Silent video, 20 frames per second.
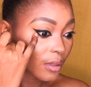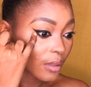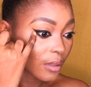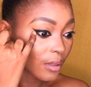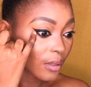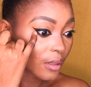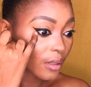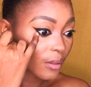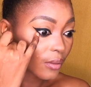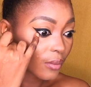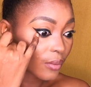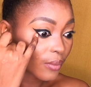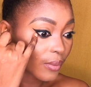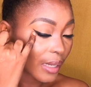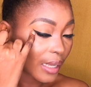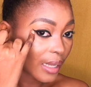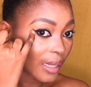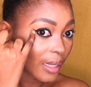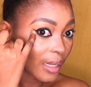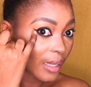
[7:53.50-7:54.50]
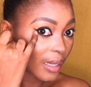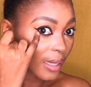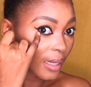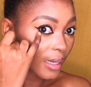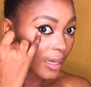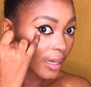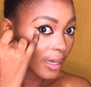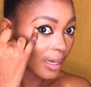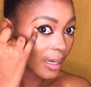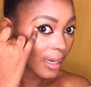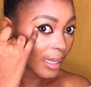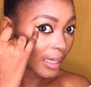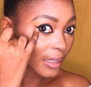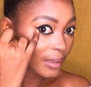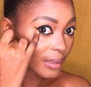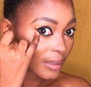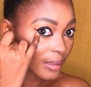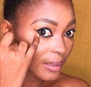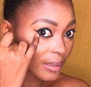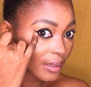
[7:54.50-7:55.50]
the lower
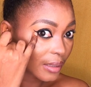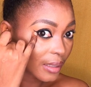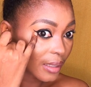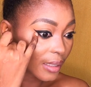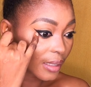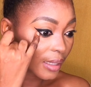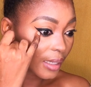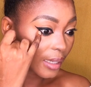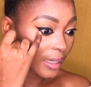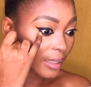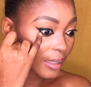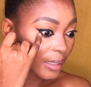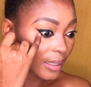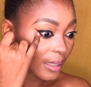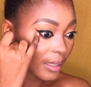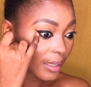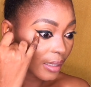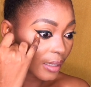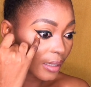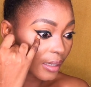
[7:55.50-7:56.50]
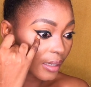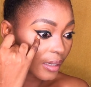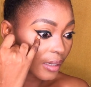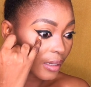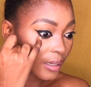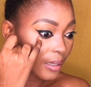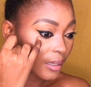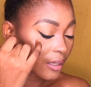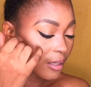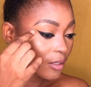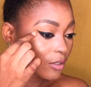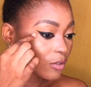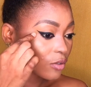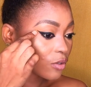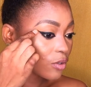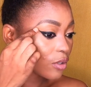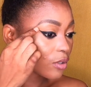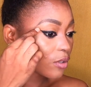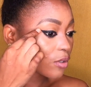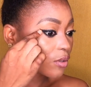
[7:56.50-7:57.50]
lash line here,
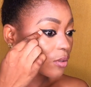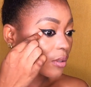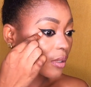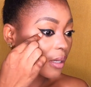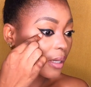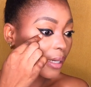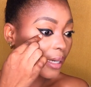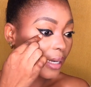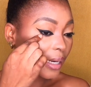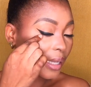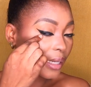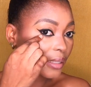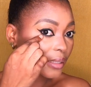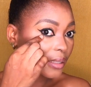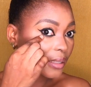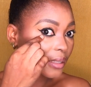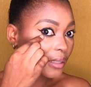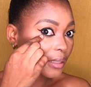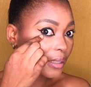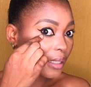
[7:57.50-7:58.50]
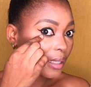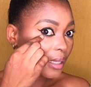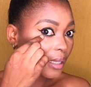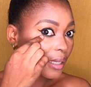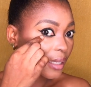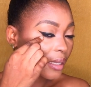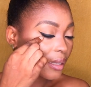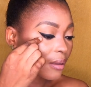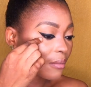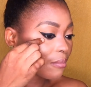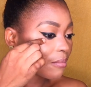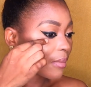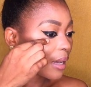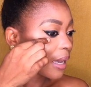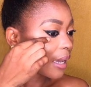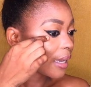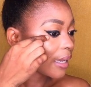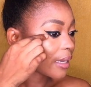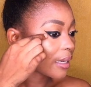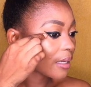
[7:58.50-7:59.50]
just to connect my